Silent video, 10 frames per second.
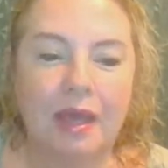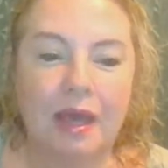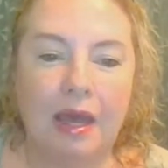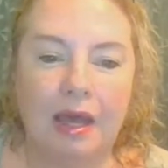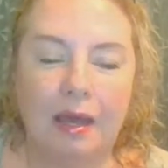
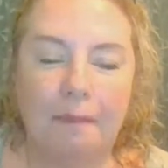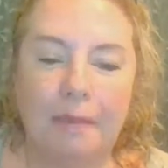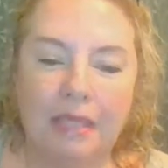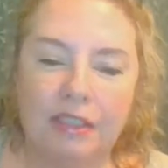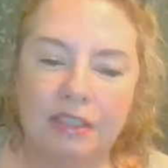
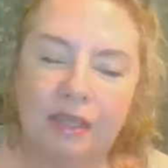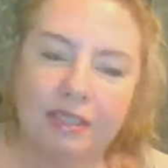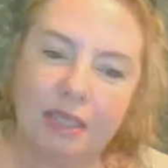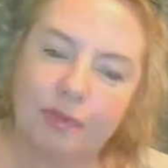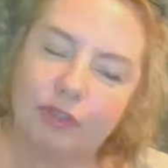In tonight's
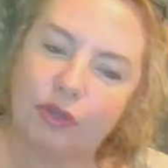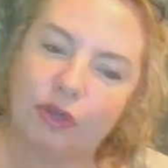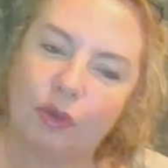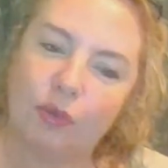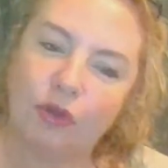episode, I
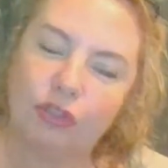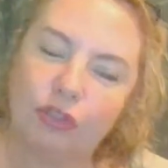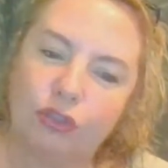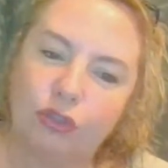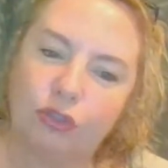wanted
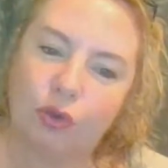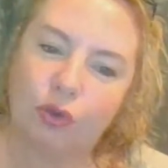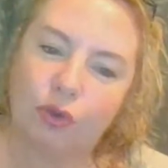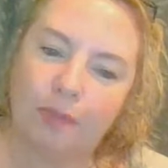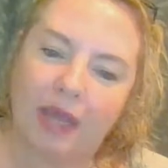to talk
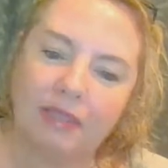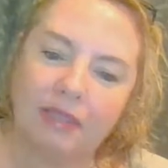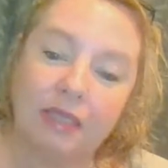about